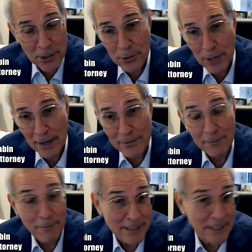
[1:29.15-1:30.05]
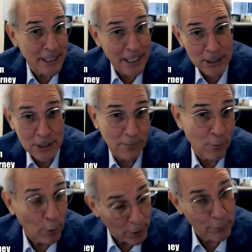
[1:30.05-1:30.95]
you have an investigation of
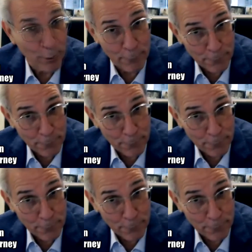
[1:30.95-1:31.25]
quote unquote